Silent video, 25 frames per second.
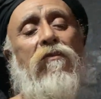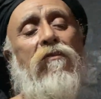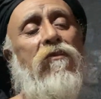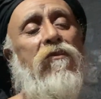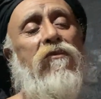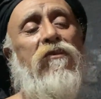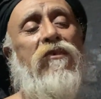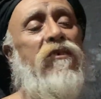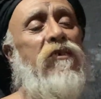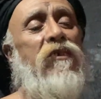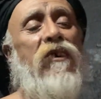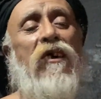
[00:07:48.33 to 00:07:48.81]

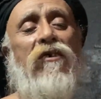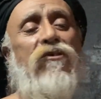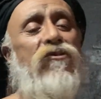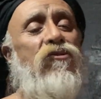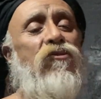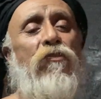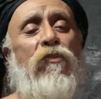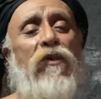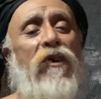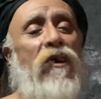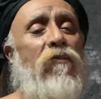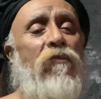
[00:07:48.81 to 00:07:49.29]
she has
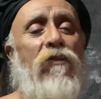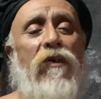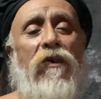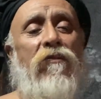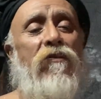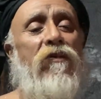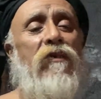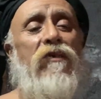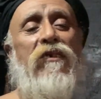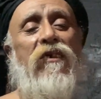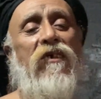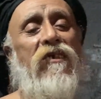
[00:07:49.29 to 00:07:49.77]
to become
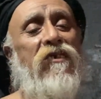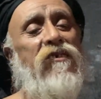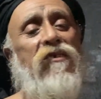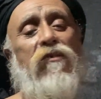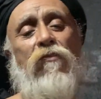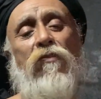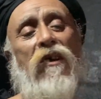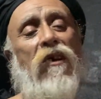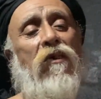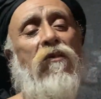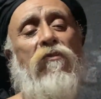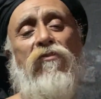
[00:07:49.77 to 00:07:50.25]
everything. She
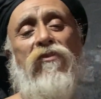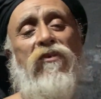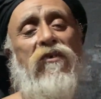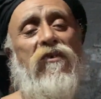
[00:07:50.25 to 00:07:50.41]
becomes